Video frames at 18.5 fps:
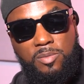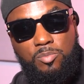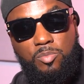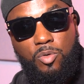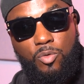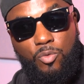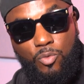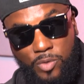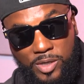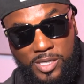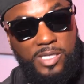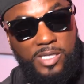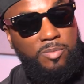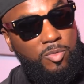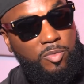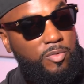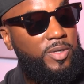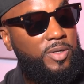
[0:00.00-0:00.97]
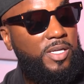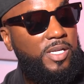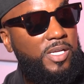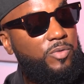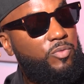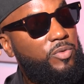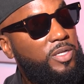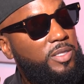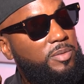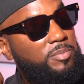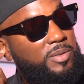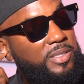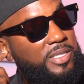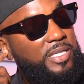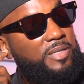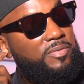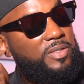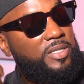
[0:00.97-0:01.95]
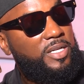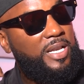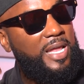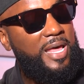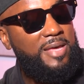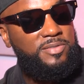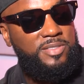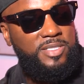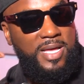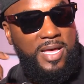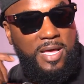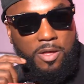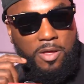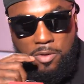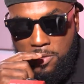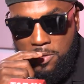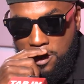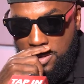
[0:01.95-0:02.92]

Marine. Marine. He really believed in the lifestyle,